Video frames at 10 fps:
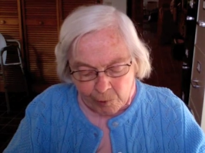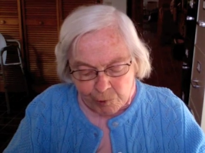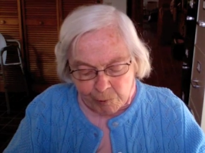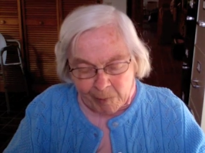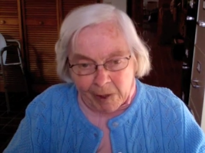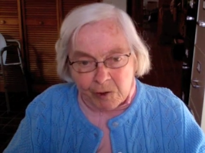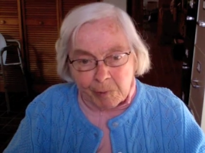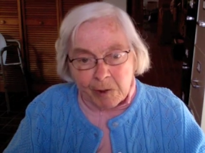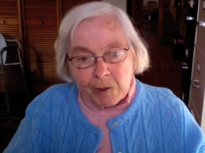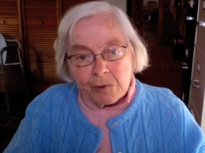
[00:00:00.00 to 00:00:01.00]
Which
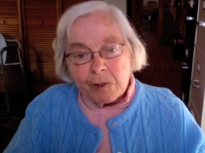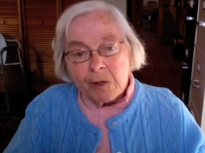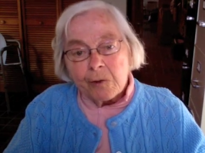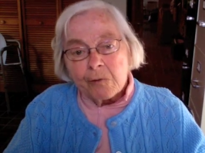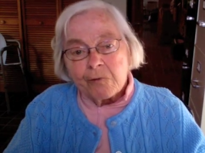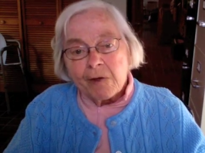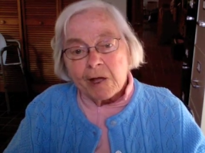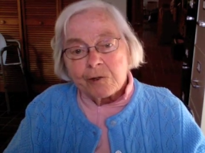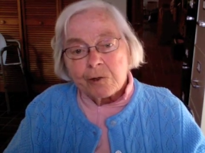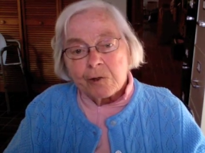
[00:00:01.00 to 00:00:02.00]
reminds me, there's another
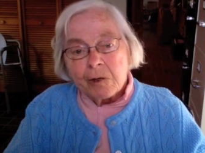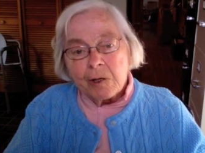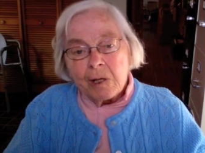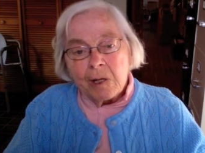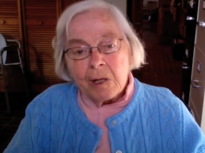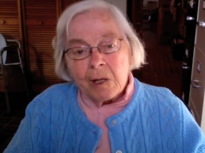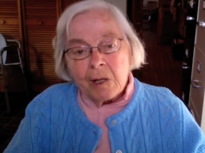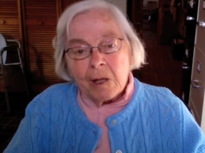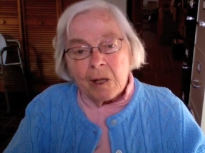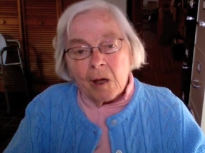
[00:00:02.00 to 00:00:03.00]
factor.
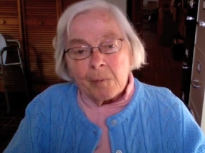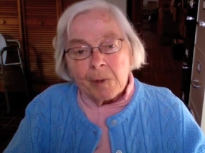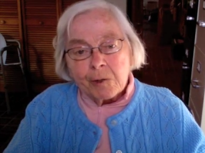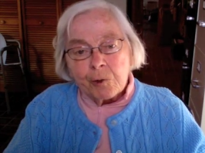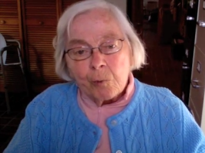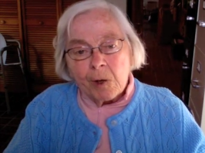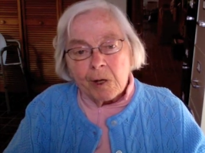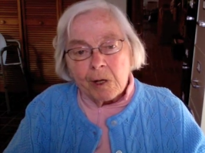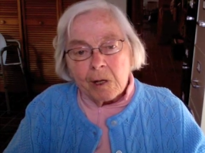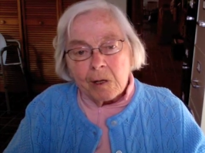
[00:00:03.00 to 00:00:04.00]
Ambedkar
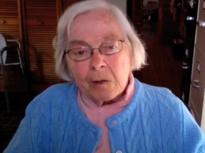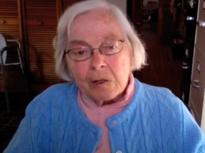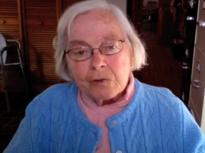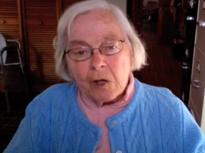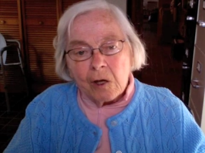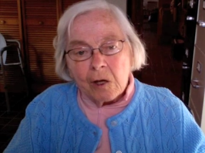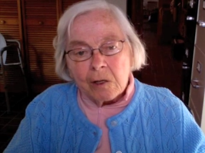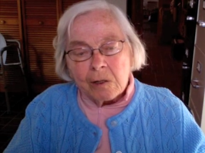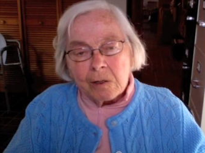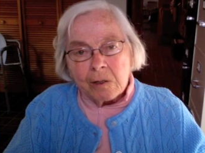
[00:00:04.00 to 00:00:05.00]
wanted a
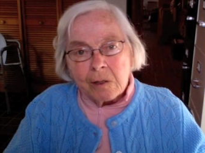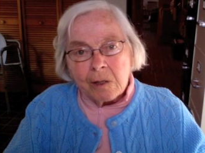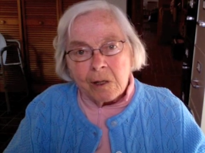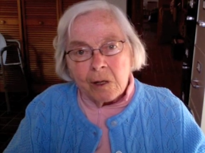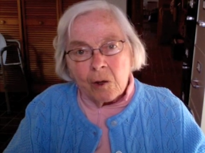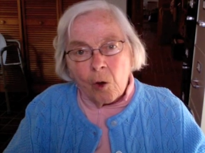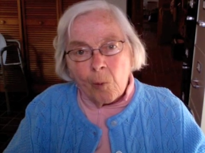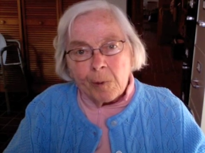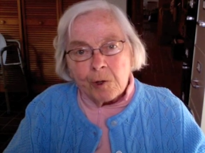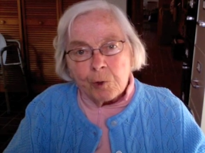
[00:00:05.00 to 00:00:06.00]
Sangha
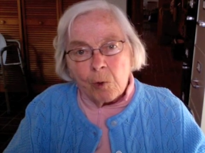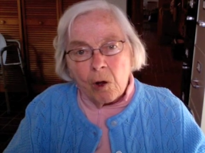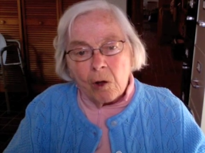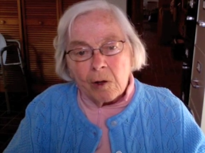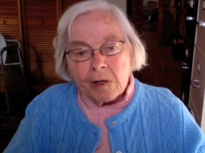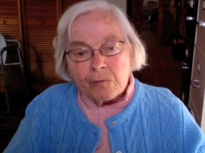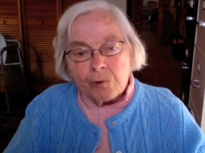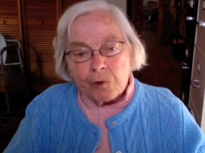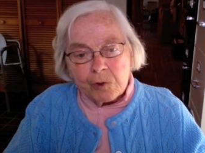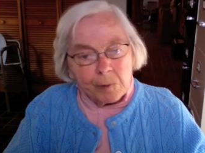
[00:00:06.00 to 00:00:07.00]
open to all, and
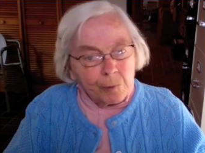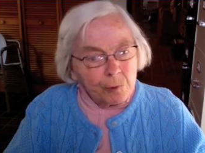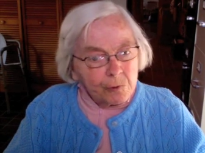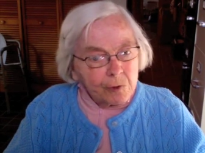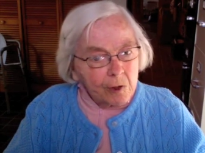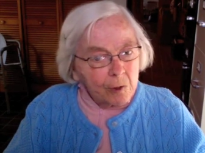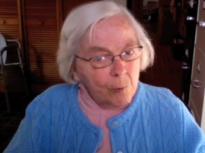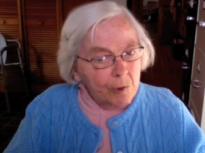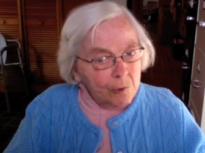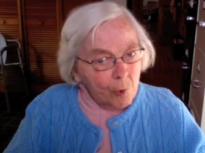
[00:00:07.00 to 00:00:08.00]
of course the Buddhist Sangha
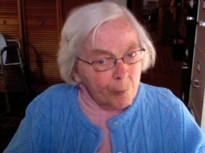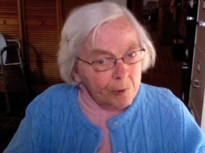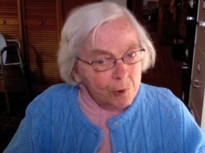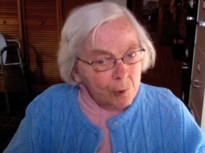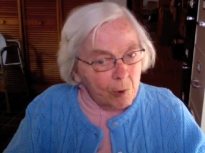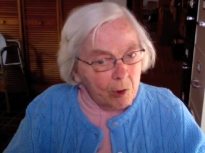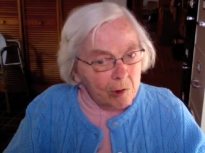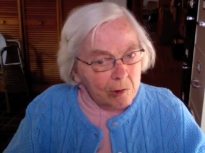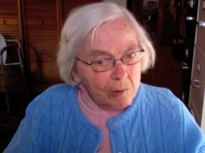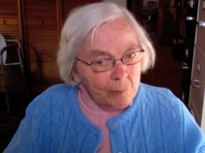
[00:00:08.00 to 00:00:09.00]
was open to all.